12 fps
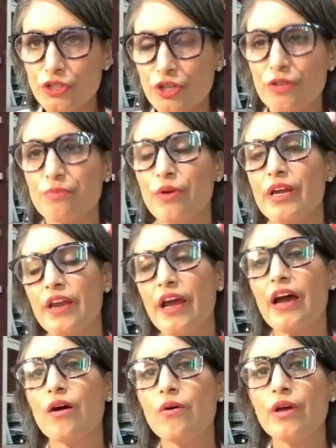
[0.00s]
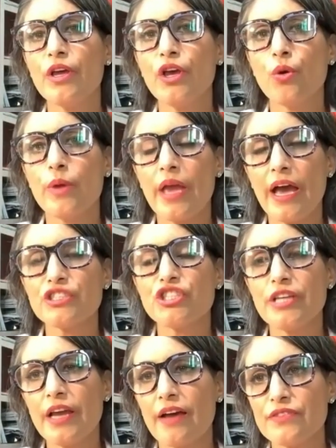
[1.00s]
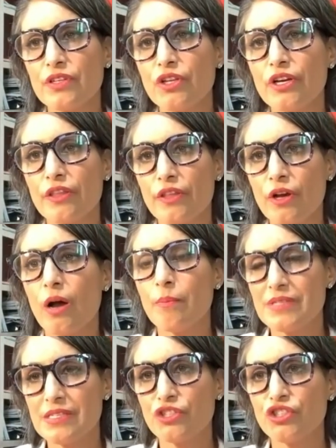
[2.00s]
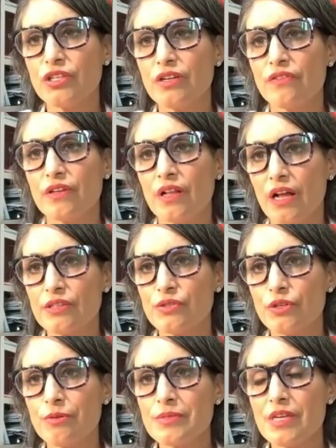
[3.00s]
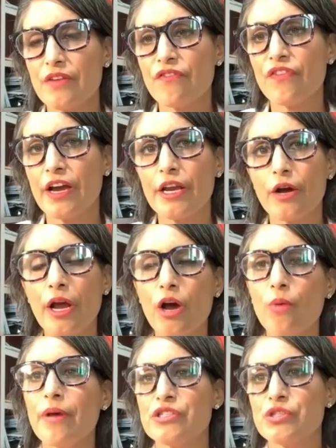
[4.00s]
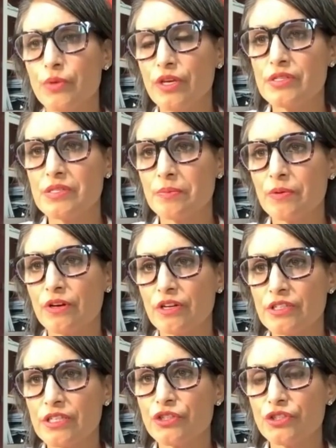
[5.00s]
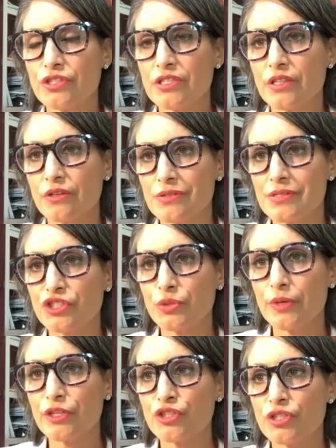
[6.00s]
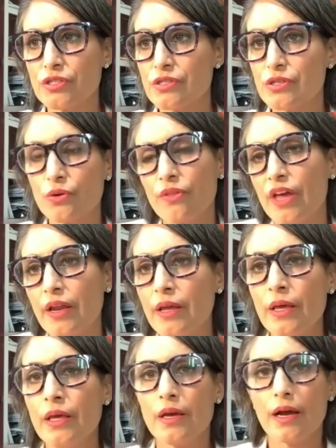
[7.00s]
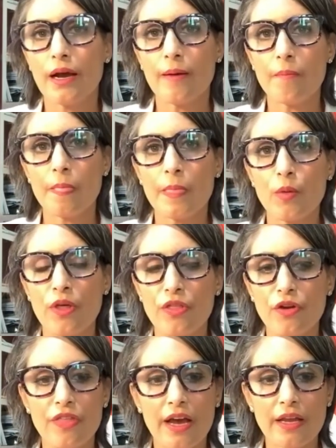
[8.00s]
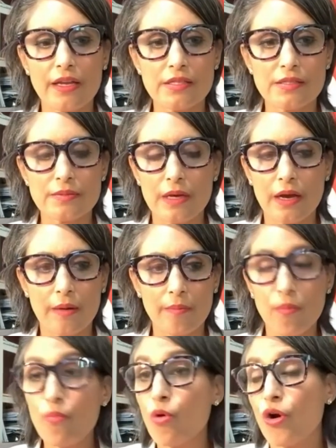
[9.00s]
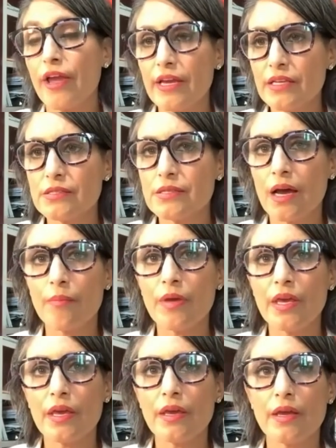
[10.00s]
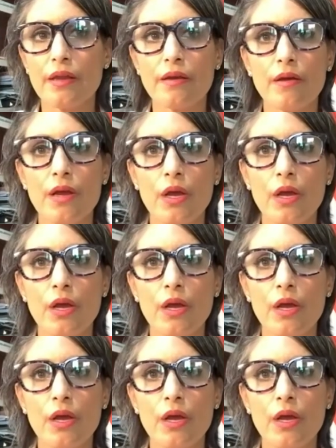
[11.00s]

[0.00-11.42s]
term right now we actually have to look at the composition of the classrooms and find out how best we can support our teachers in those situations so that um, whether that is um, more aides coming in